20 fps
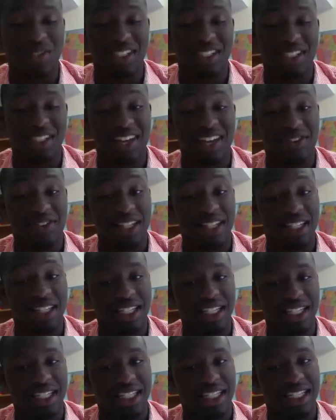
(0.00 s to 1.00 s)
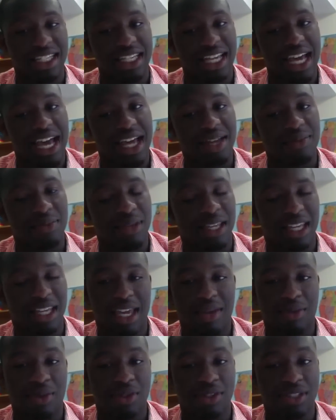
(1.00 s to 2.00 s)
definitely not being
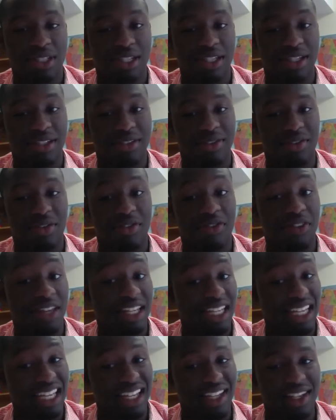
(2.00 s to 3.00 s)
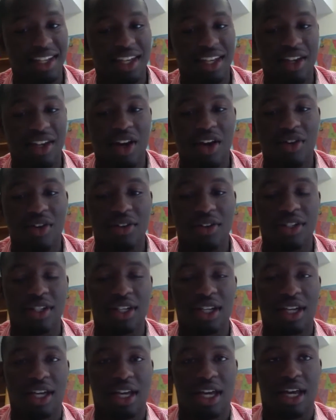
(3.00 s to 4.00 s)
able to fit in at Harvard,
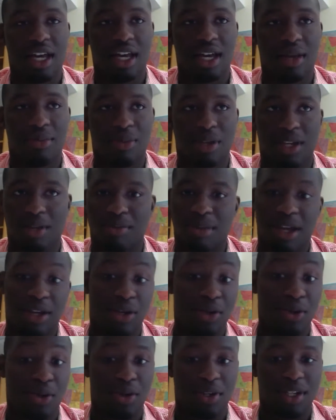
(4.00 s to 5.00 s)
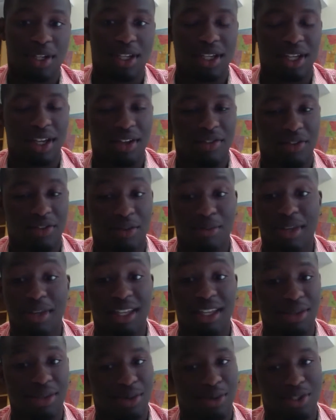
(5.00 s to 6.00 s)
being a minority. For me,
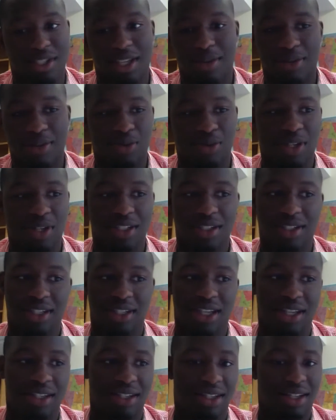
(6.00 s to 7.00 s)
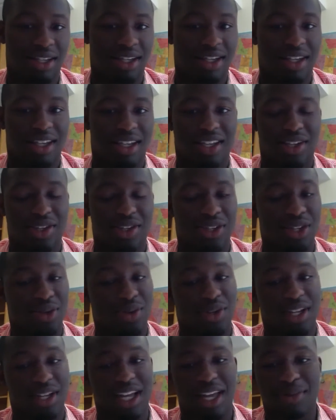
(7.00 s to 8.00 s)
the perception was that there
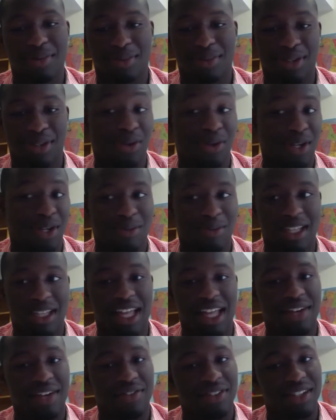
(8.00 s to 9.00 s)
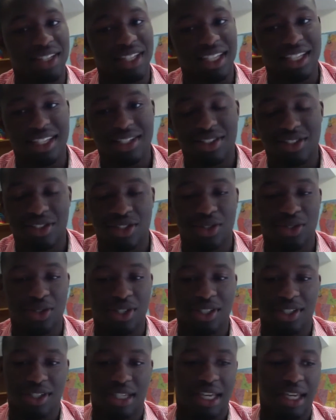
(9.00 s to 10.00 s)
were going to be a lot of elitist
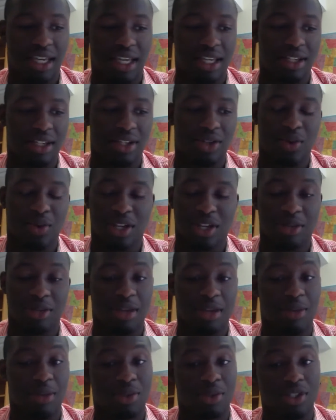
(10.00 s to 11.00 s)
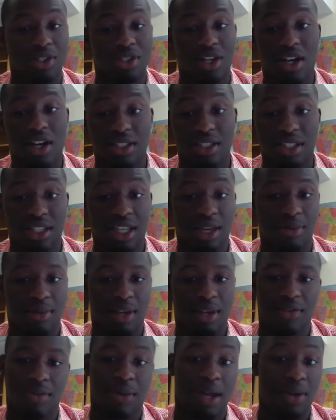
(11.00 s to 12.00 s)
students, and you weren't going to be able to talk to them.
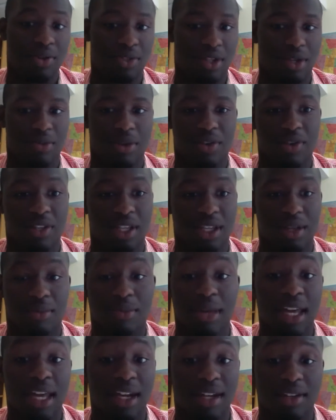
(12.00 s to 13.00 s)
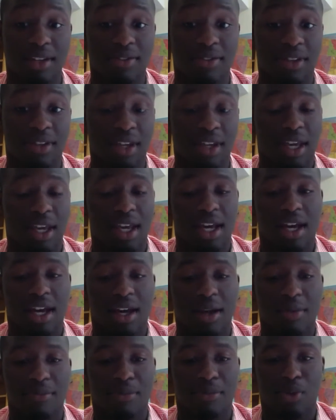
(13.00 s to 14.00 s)
Everybody was going to be really competitive.
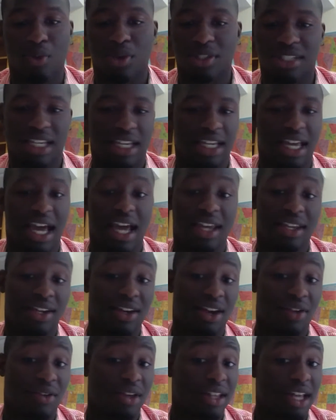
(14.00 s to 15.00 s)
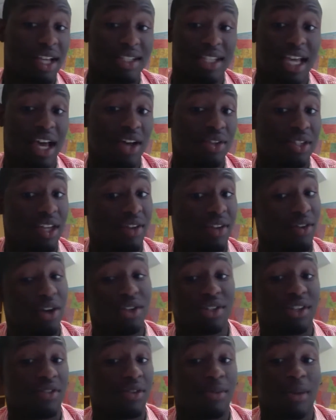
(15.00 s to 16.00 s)
But once I got here, I realized how
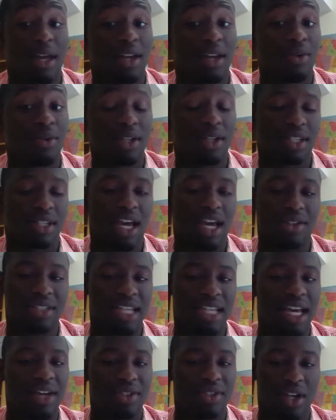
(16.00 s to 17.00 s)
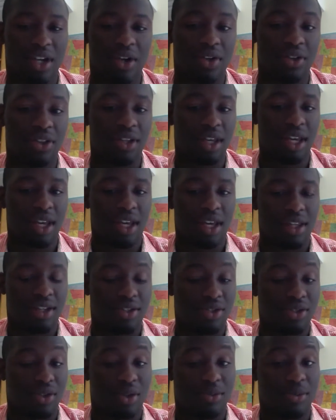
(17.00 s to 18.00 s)
diverse everybody was and how down to earth the
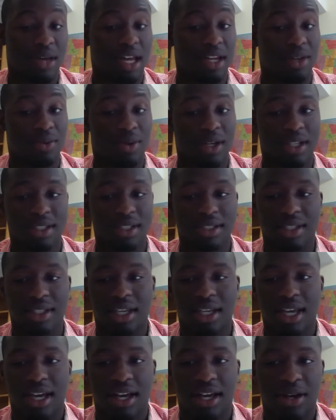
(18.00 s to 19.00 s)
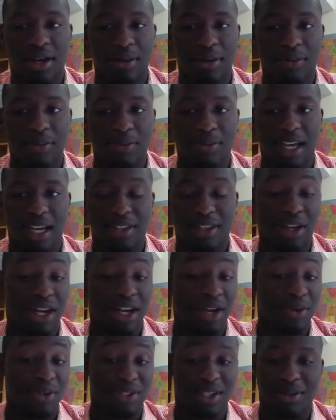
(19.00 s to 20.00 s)
student body was. I thought
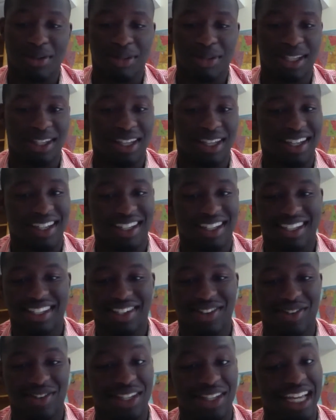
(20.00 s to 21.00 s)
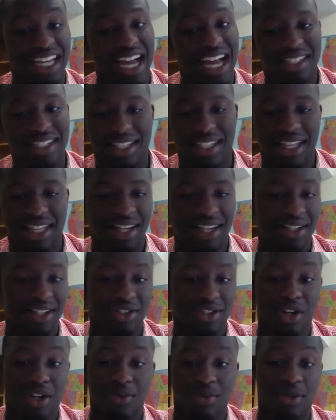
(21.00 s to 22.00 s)
I was going to be like really isolated in
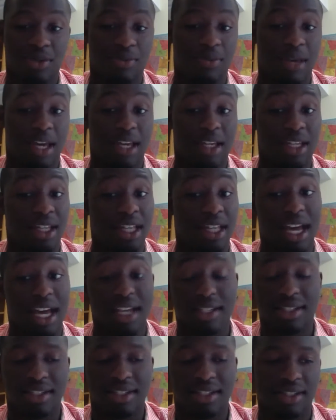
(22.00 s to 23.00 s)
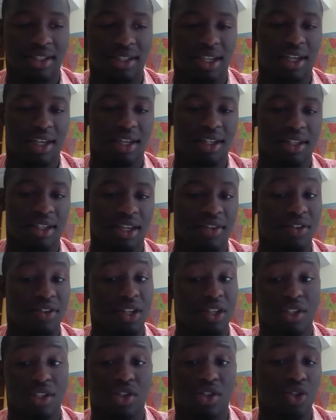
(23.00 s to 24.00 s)
terms of my classes and
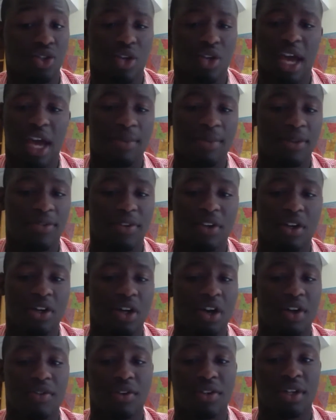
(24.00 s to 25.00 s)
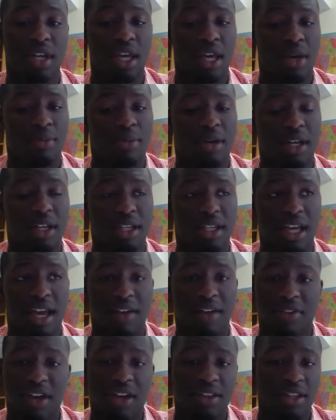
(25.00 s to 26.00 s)
even the social atmosphere at Harvard. But I
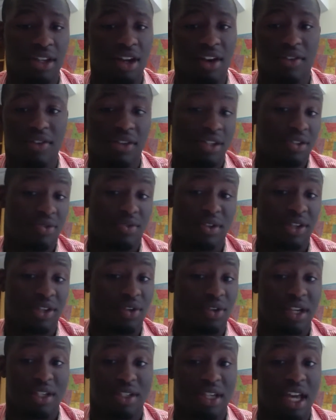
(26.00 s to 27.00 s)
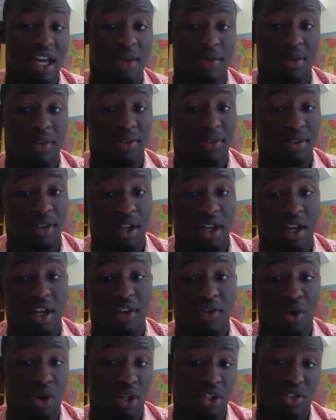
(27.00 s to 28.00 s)
found that Harvard does a really great job of
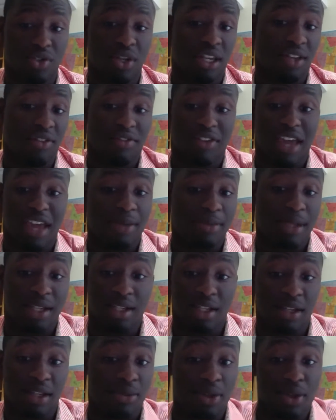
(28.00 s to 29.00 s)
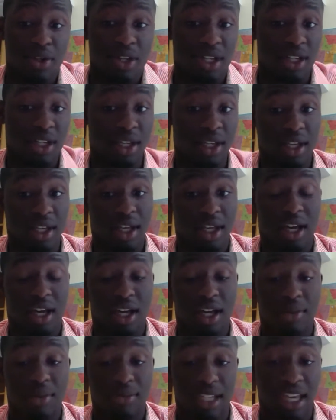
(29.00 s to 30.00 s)
orchestrating family and community
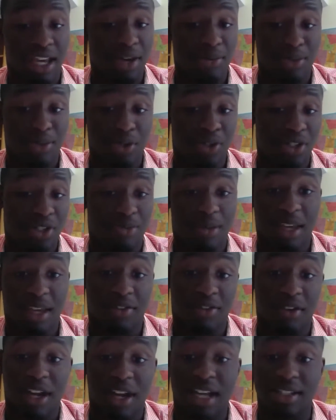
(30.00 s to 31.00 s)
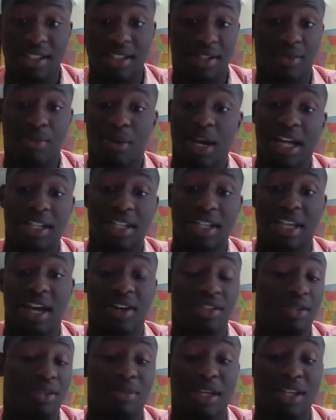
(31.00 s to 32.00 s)
to help students make friends and to branch out
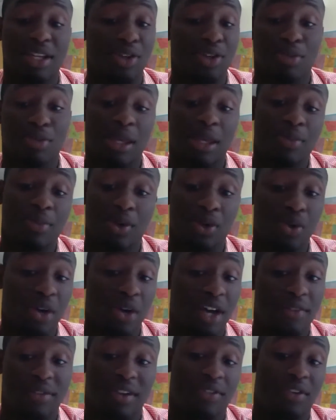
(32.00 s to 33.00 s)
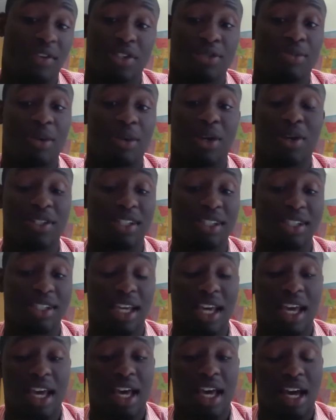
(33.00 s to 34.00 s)
and to meet new people who have different experiences,
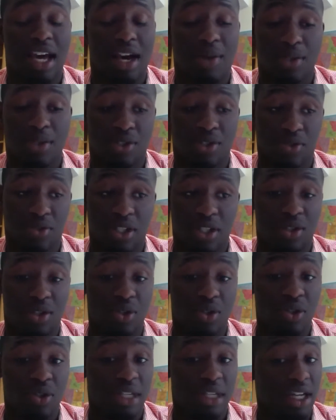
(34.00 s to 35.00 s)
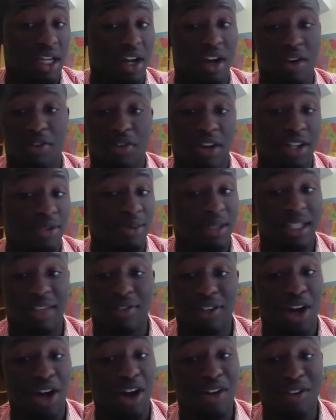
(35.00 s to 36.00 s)
which is really cool. Like all freshmen live
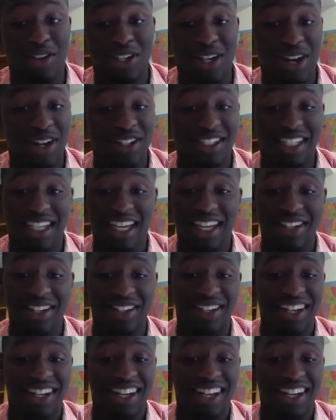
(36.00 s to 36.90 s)
in Harvard Yard together.